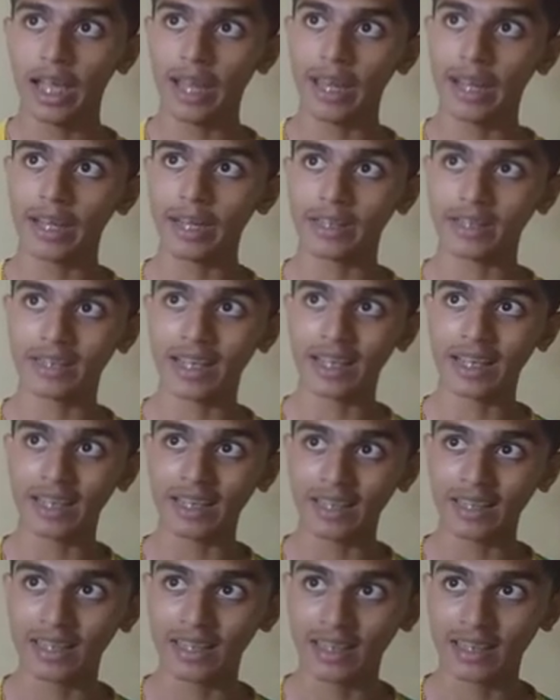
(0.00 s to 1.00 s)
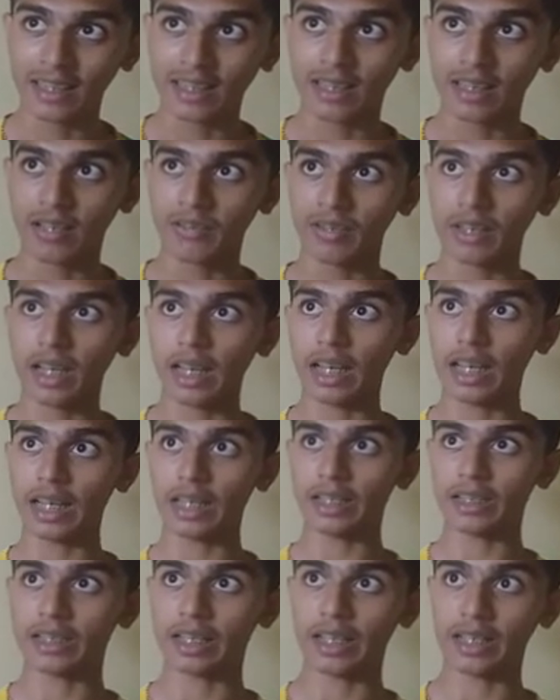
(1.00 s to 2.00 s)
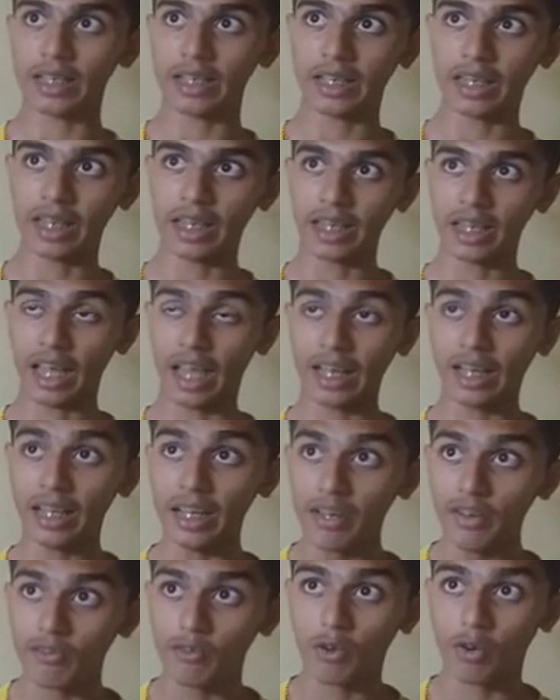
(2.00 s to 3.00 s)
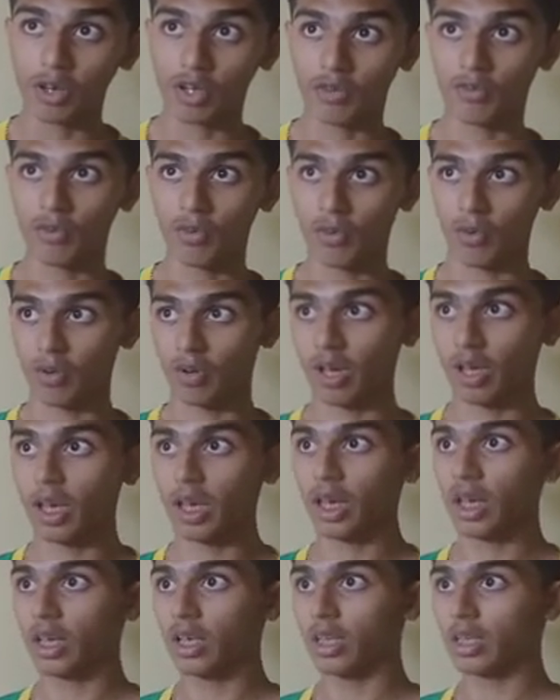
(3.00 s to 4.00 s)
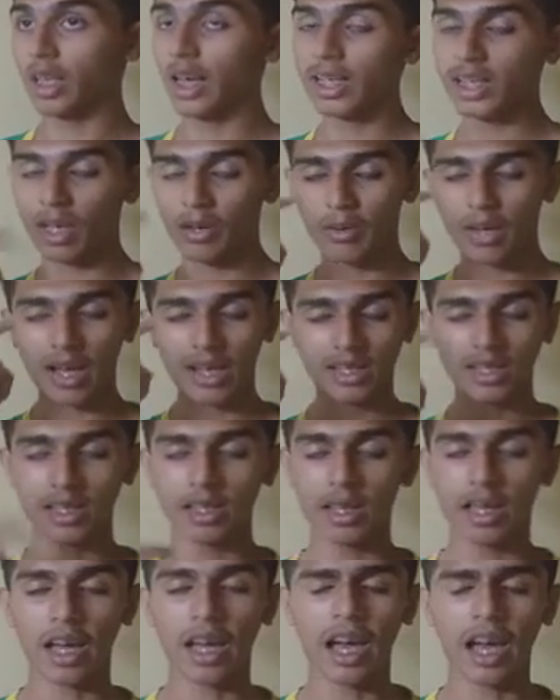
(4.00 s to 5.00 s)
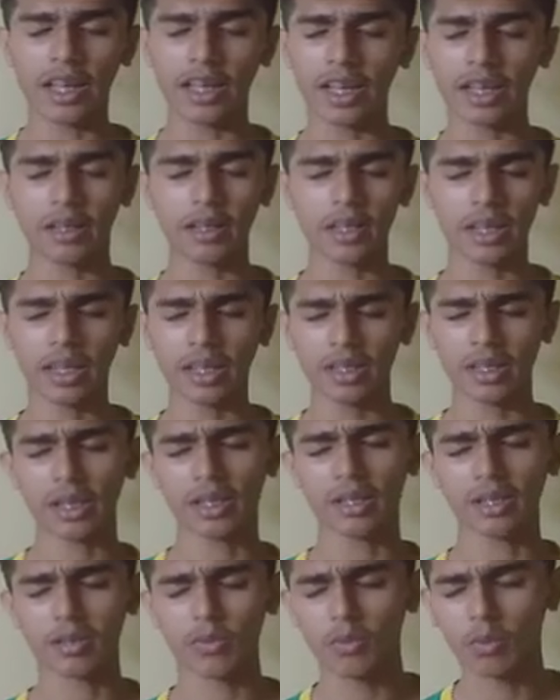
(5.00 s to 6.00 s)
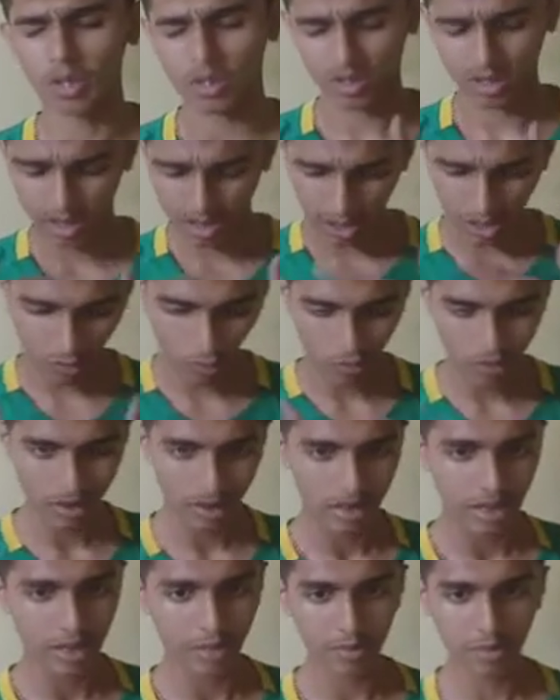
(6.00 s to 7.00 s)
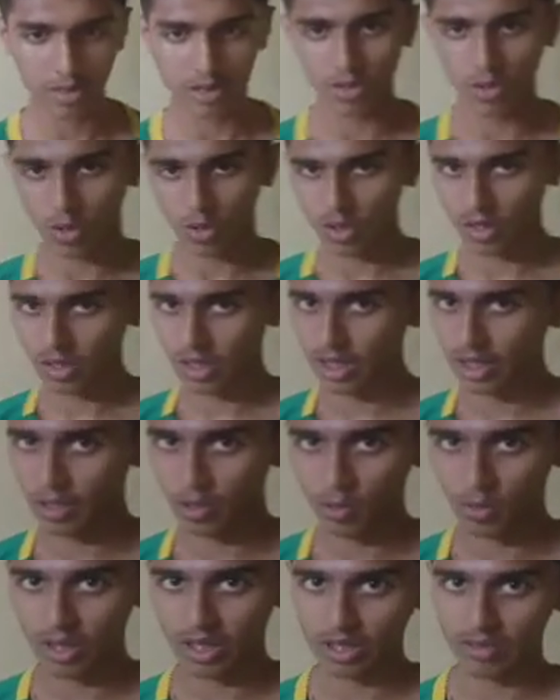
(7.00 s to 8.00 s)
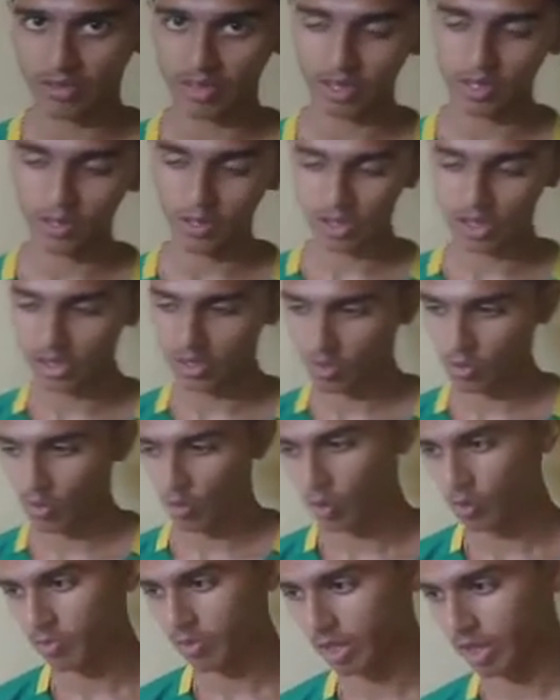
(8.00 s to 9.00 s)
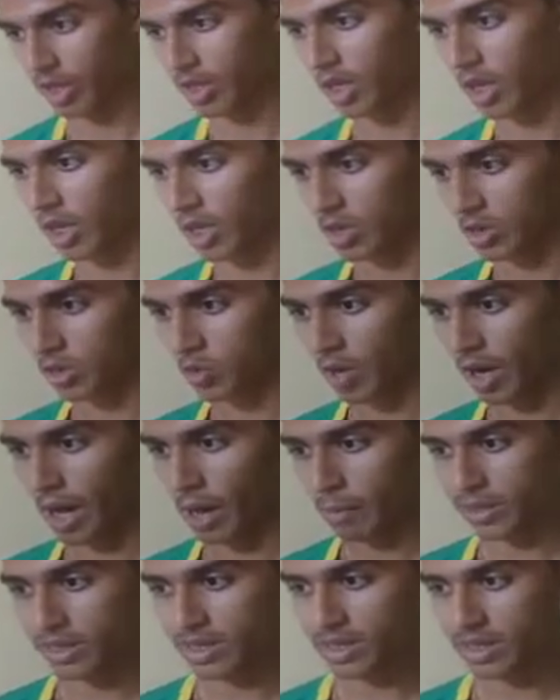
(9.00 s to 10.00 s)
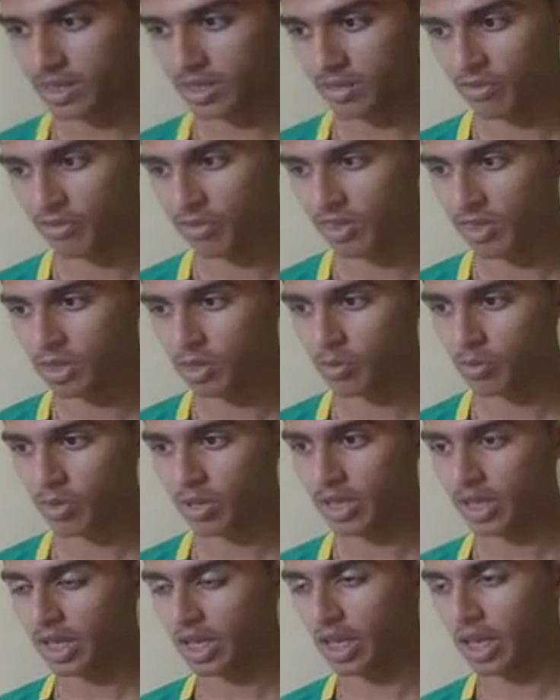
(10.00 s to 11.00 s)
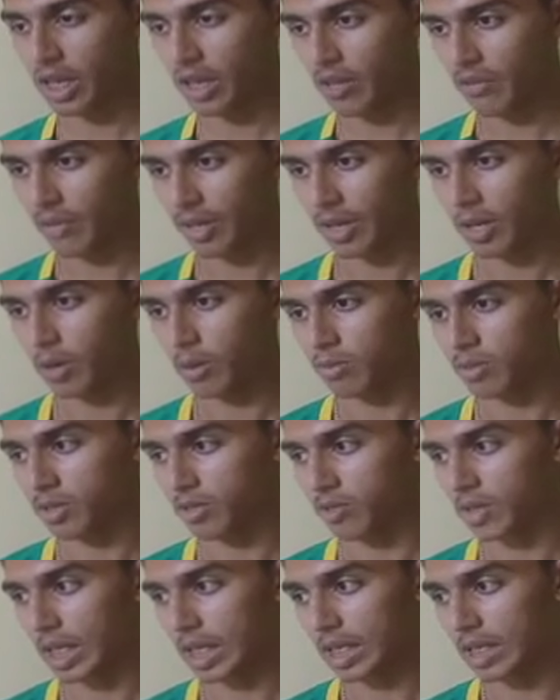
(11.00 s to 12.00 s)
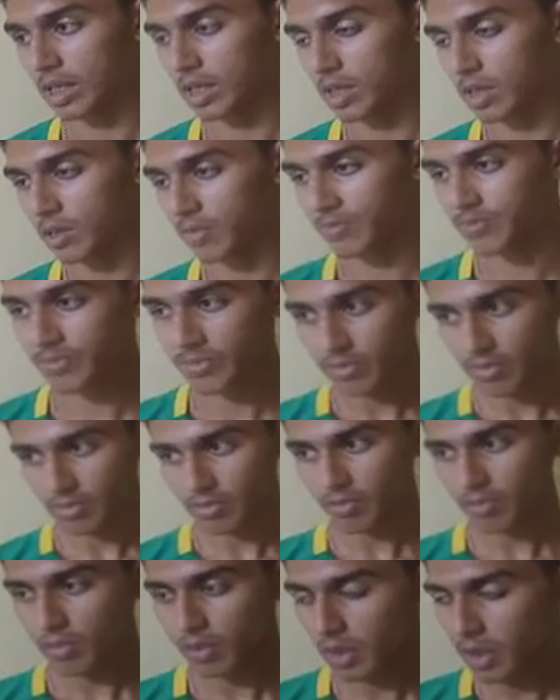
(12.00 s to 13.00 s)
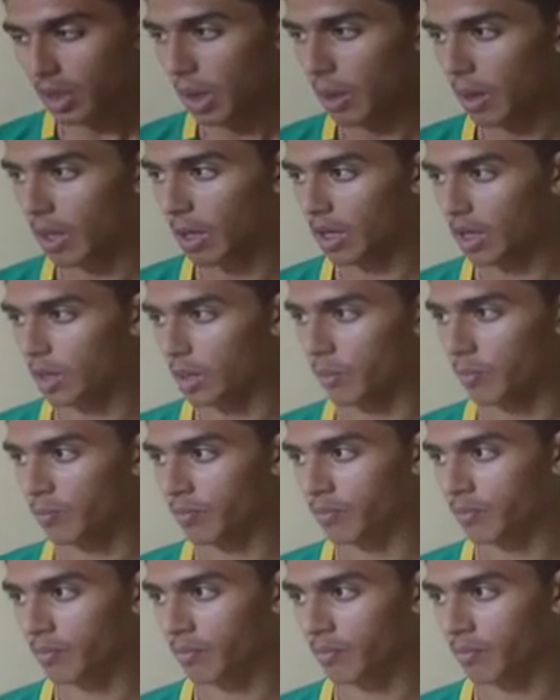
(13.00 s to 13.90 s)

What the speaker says: and later is 1837, and later is 1944. That's how we actually I get that, what is it, that rolling, that rolling effect, just roll on it. So what happens is in the first one, you can observe that it's um,